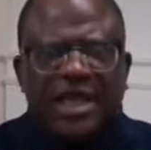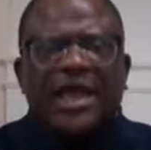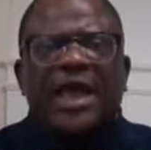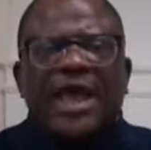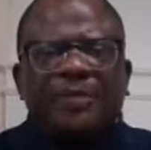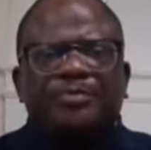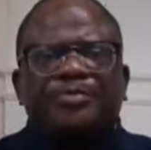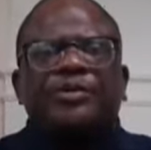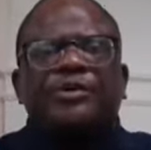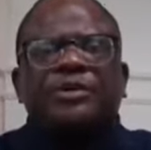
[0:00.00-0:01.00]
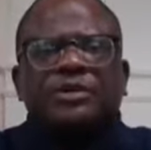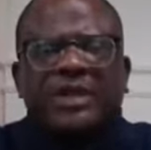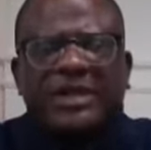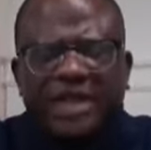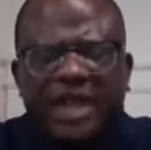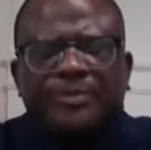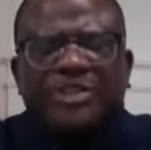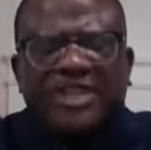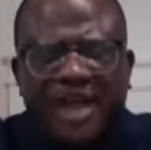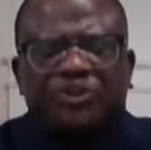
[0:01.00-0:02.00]

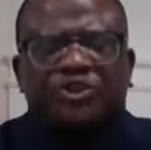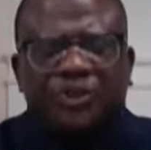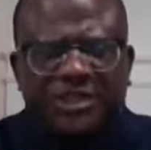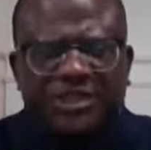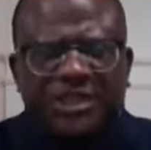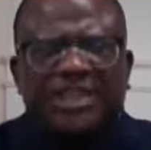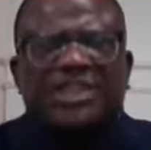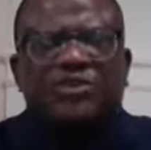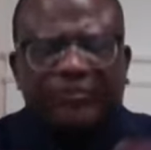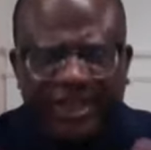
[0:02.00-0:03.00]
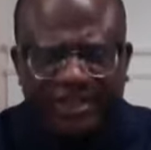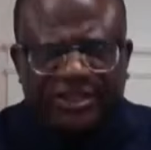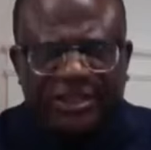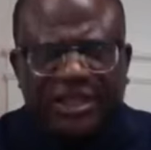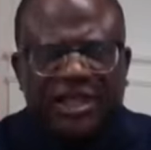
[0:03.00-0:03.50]
helps countries innovate.